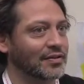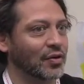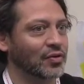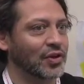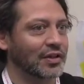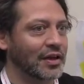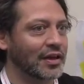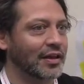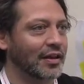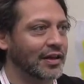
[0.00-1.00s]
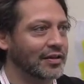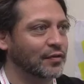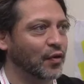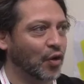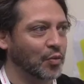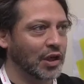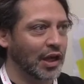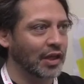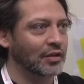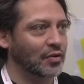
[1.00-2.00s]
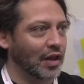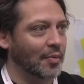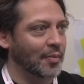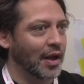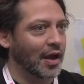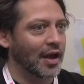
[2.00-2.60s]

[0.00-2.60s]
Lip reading: So certainly the needs for communicating to them